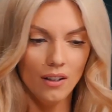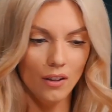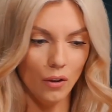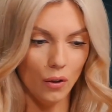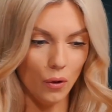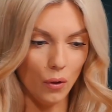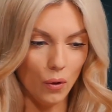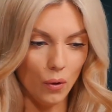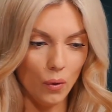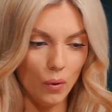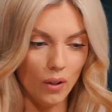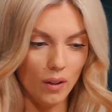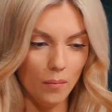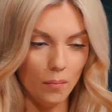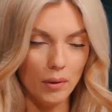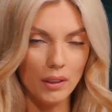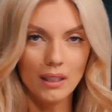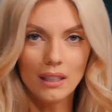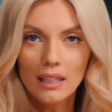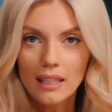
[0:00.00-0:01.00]
who
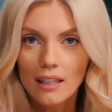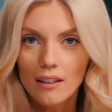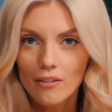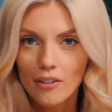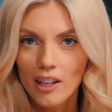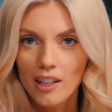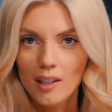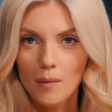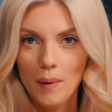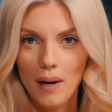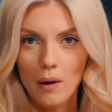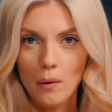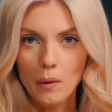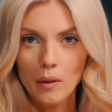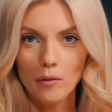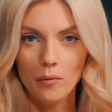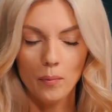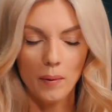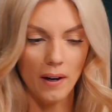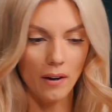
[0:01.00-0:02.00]
believe in the power
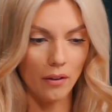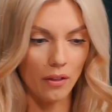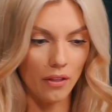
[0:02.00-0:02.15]
of prayer